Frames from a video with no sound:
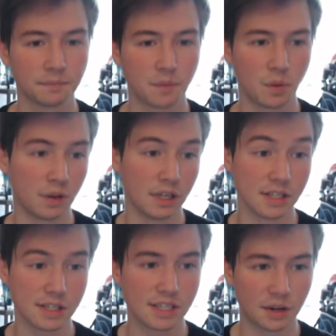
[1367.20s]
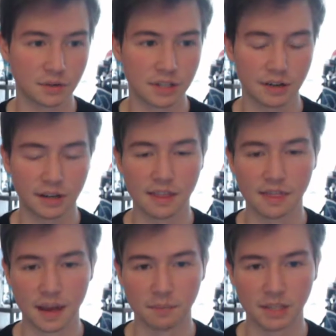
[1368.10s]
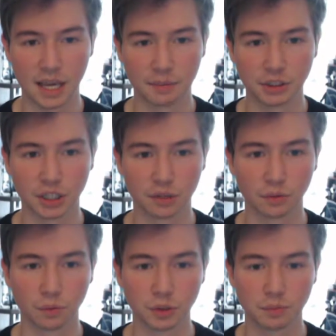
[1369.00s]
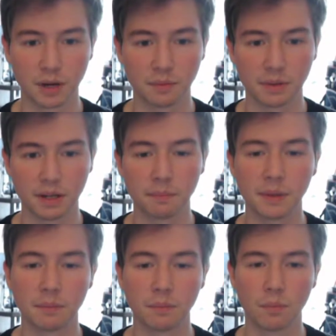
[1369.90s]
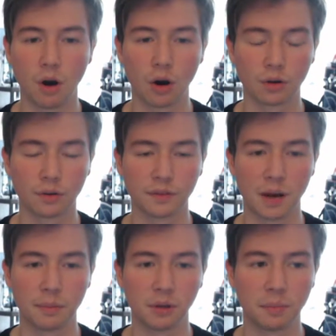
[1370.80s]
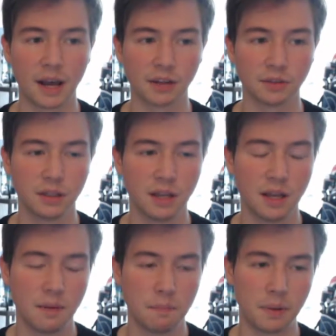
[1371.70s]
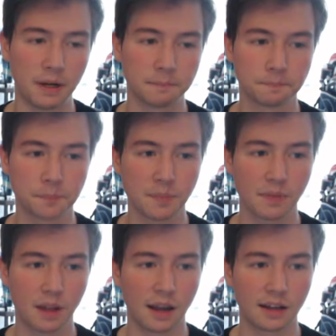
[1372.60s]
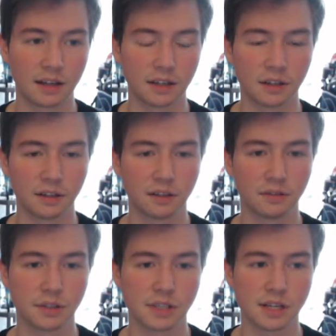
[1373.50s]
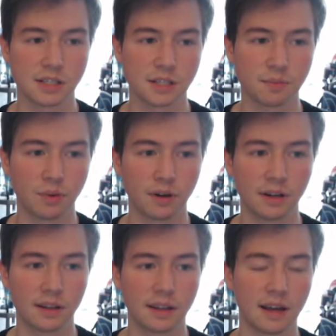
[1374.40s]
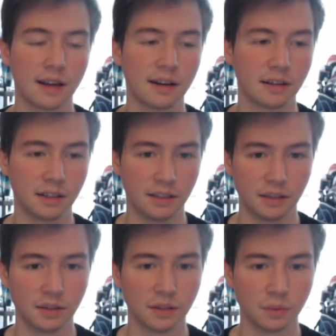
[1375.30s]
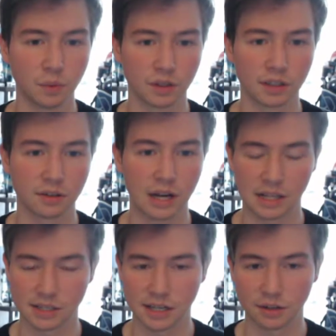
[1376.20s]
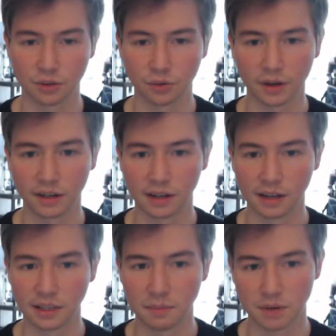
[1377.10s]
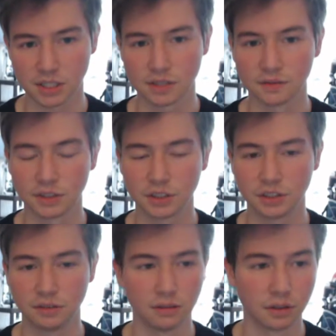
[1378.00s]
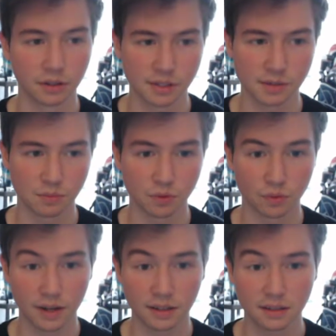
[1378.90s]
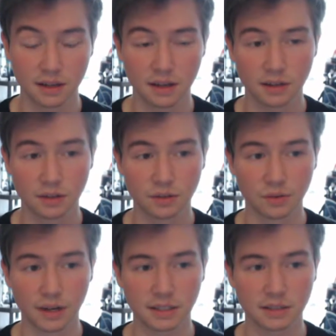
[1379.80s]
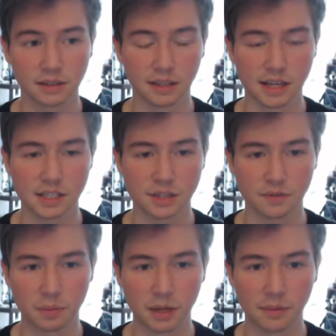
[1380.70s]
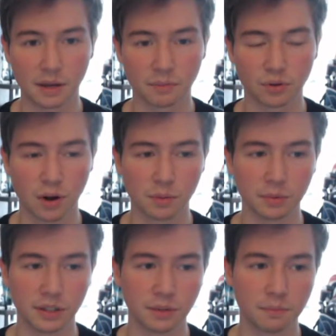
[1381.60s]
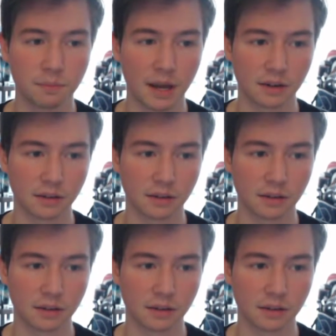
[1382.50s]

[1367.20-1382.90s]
well, as a secretary and then became a general, which might have been a bit harder of an uphill battle. But I kind of criticize this point in that he worked under Alexander the Great and he must have learned some great, great lessons from him and probably better